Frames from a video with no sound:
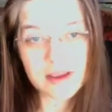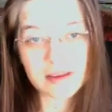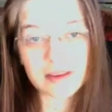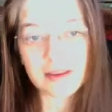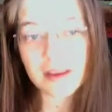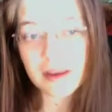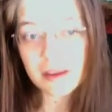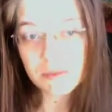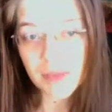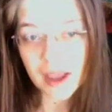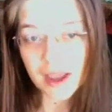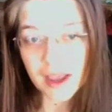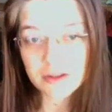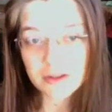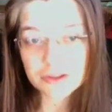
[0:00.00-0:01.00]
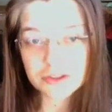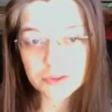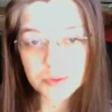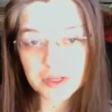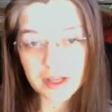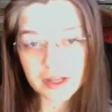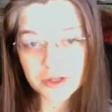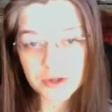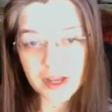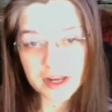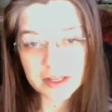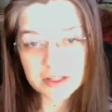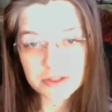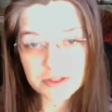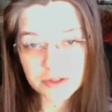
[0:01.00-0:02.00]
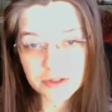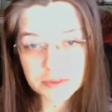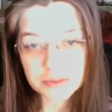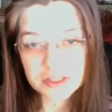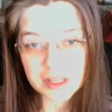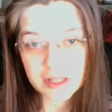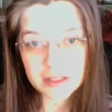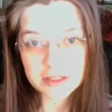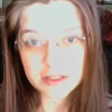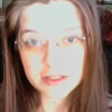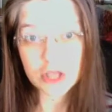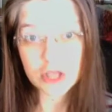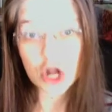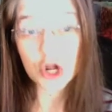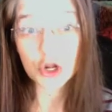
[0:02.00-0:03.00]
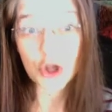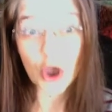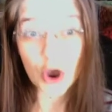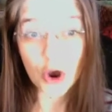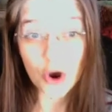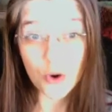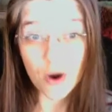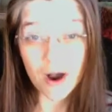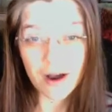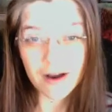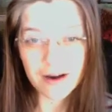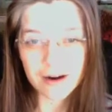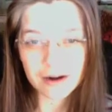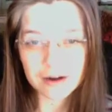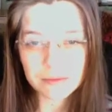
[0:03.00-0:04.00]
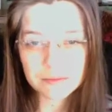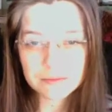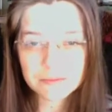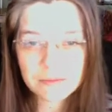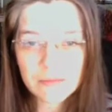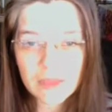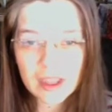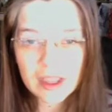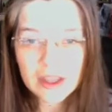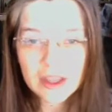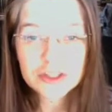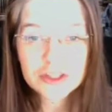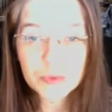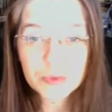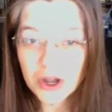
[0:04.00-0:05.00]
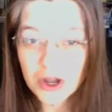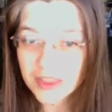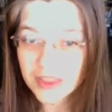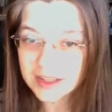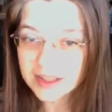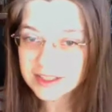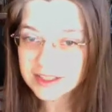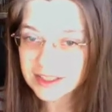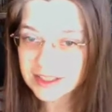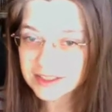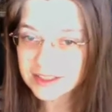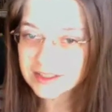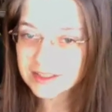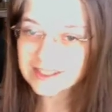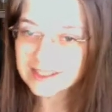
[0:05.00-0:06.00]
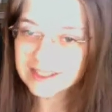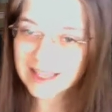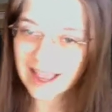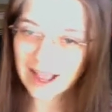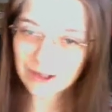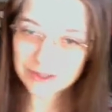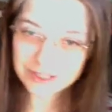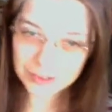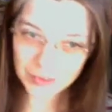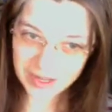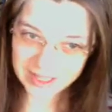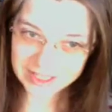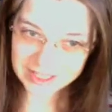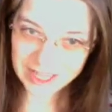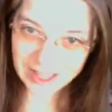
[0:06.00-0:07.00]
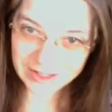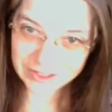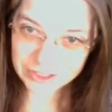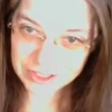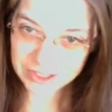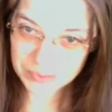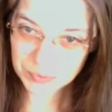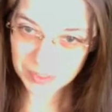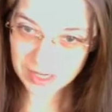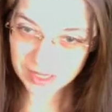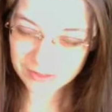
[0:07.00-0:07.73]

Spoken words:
getting back to doing under any circumstances no harm to all that exists sounds quite challenging, but I